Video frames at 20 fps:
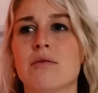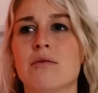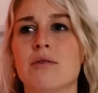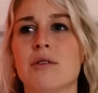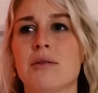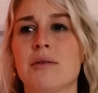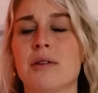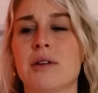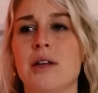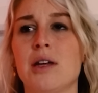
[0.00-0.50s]

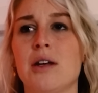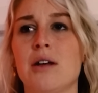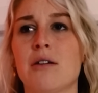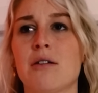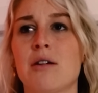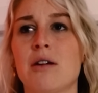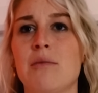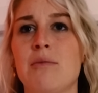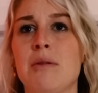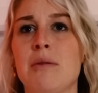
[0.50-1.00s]
we're really in a
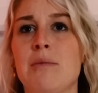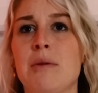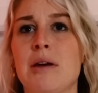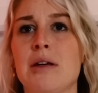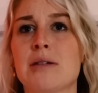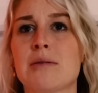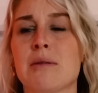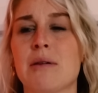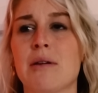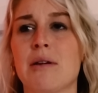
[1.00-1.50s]
creepy
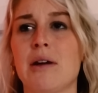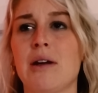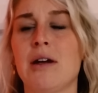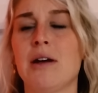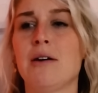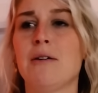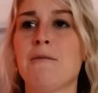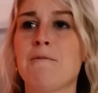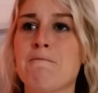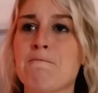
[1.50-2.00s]
basement right
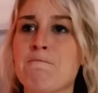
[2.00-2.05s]
now.